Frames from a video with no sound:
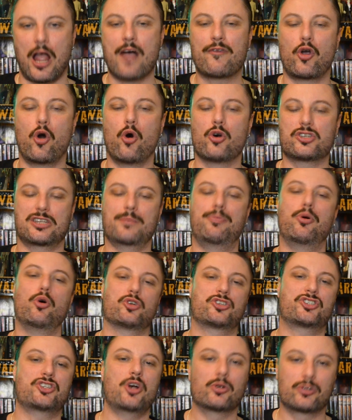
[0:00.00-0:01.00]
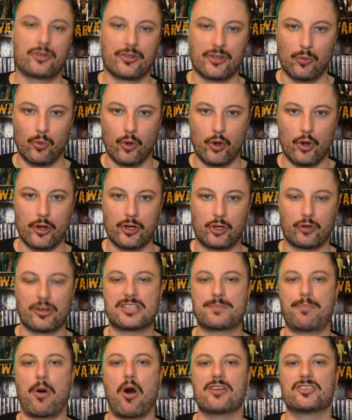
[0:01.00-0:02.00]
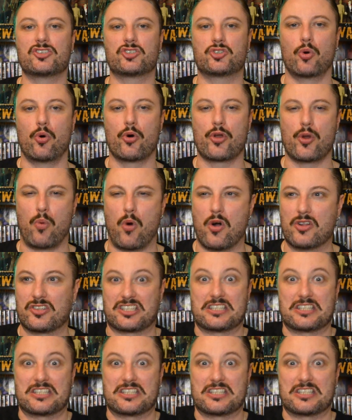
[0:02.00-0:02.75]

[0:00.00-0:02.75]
course, to pour salt on the wound, Chris Pine's daughter wants